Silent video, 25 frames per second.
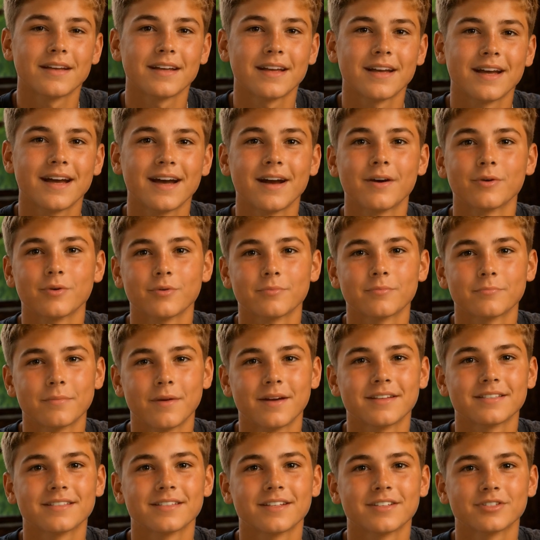
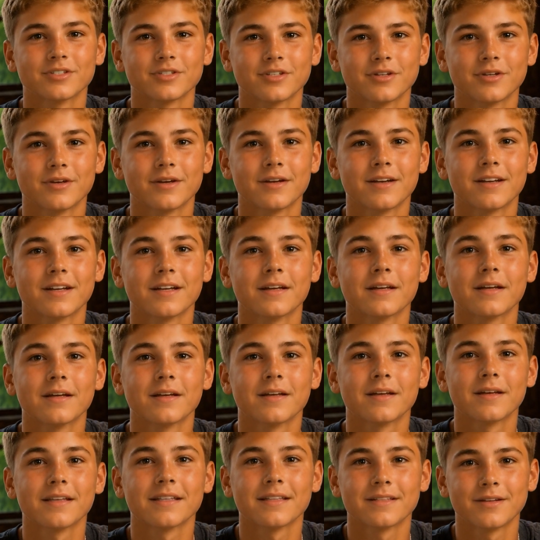Aerospace engineering,
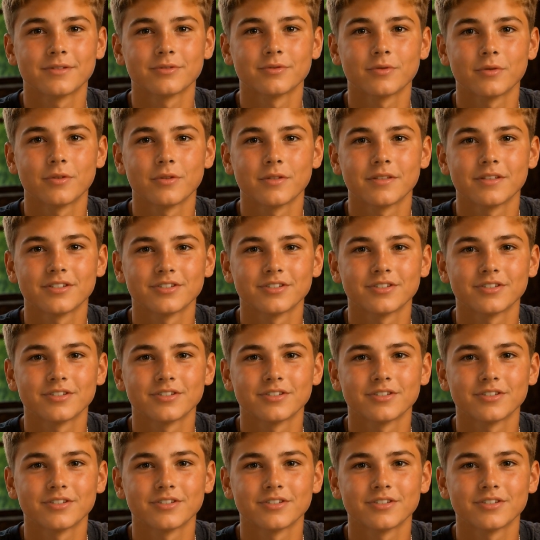electrical